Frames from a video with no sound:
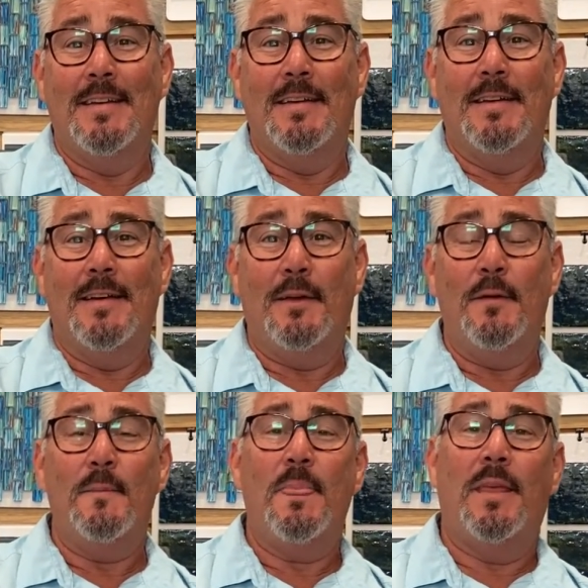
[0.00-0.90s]

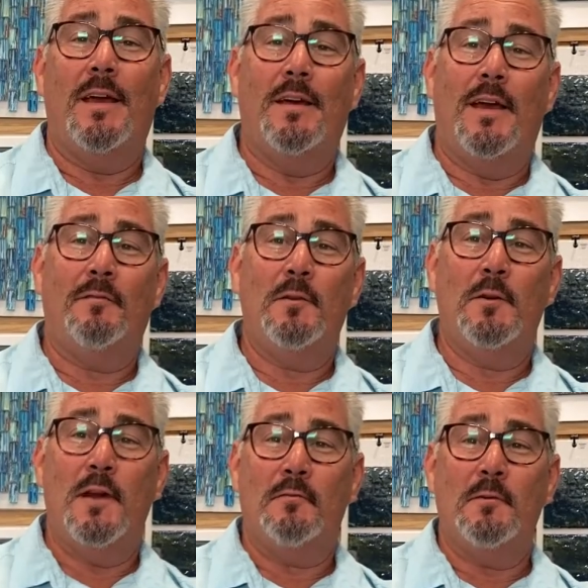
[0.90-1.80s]

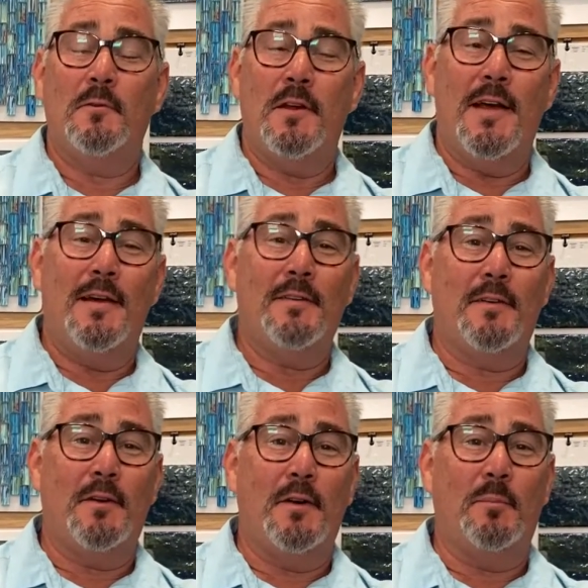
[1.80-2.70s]
Everyone has
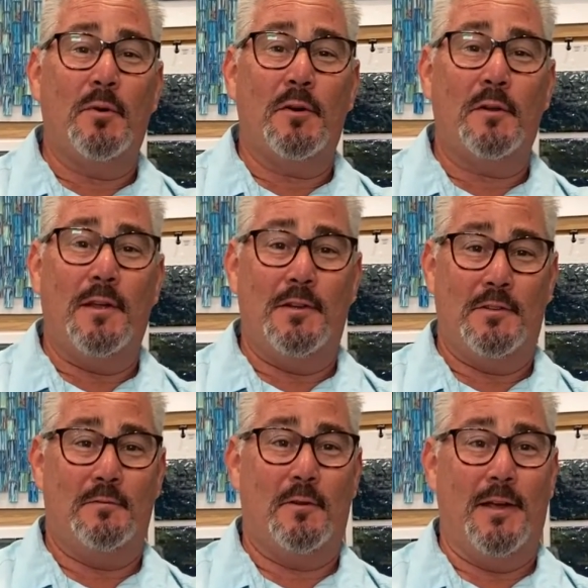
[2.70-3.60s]
a
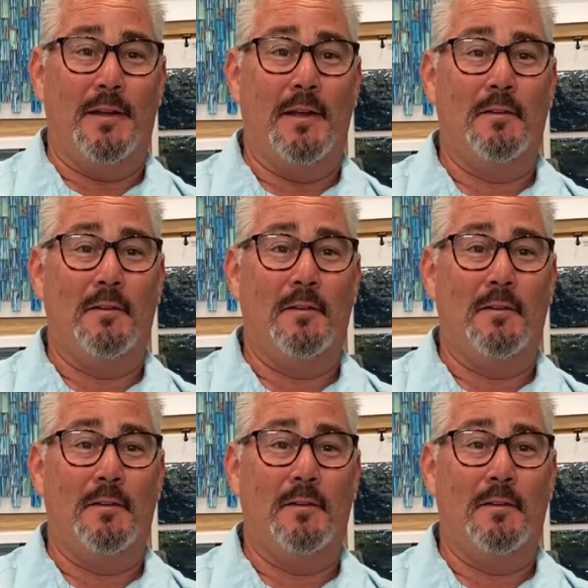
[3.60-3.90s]
percolation rate.